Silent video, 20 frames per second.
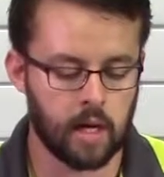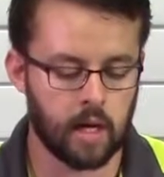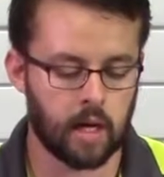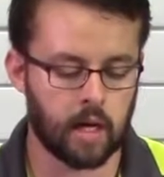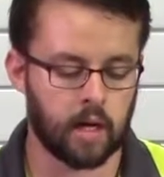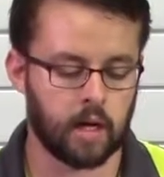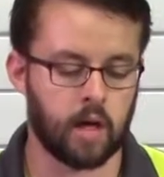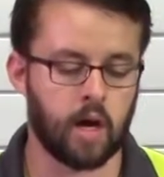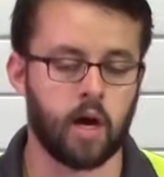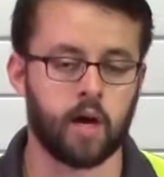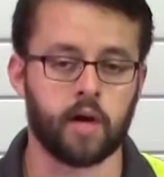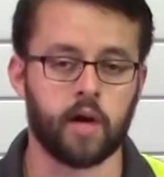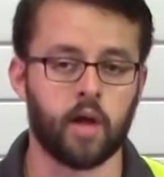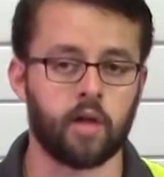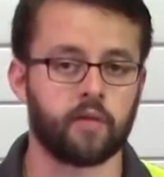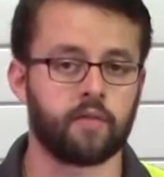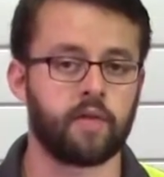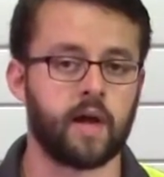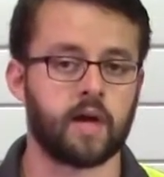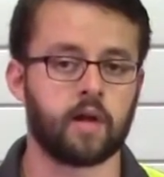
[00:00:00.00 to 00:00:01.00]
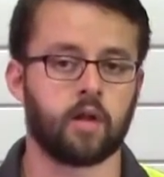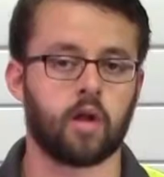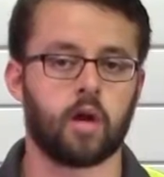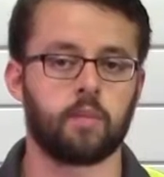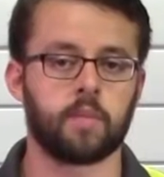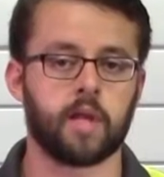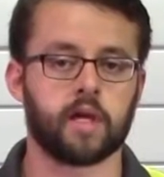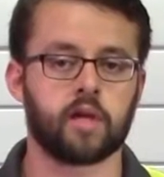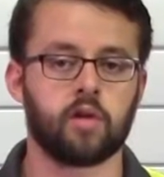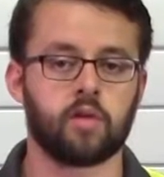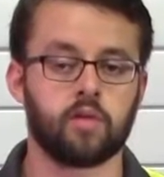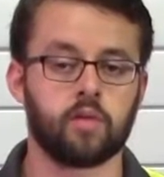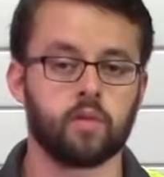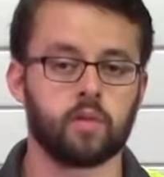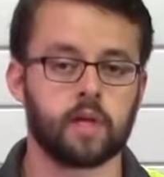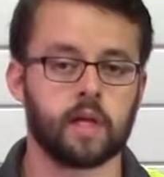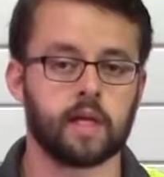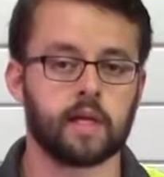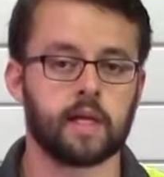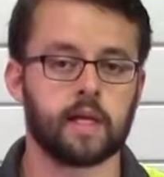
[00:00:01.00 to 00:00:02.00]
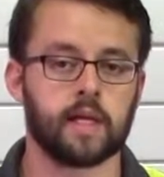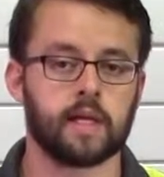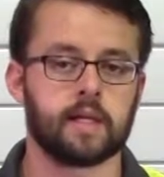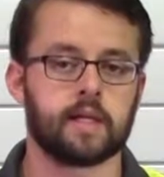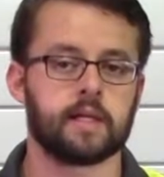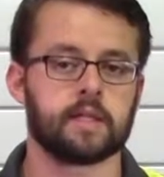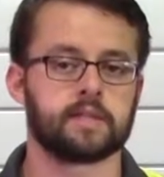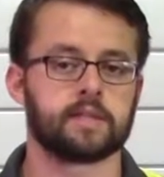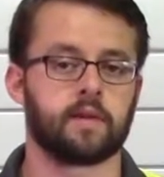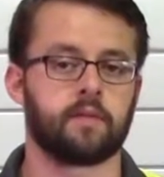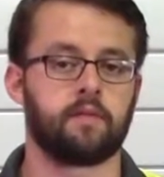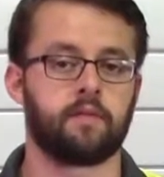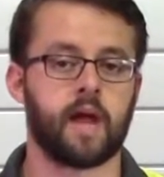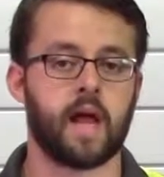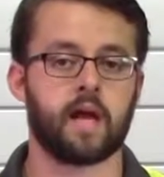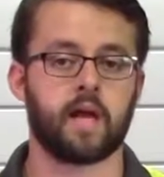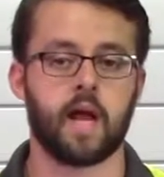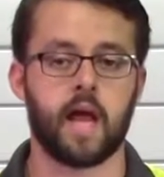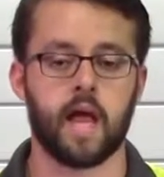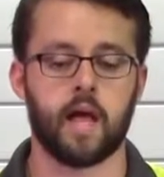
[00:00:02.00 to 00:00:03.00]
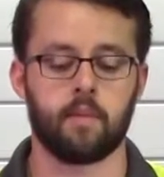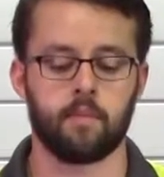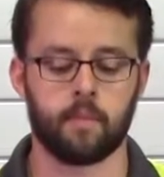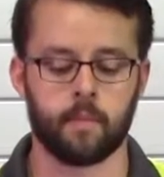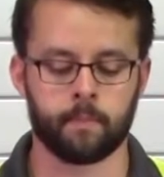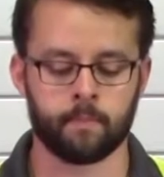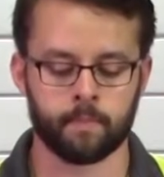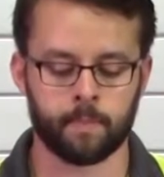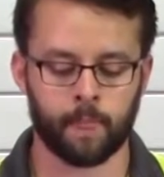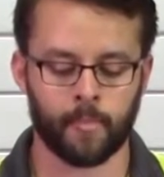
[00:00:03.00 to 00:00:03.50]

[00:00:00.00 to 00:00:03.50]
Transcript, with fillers: Uh, another fan alarm that you can get is a fan M,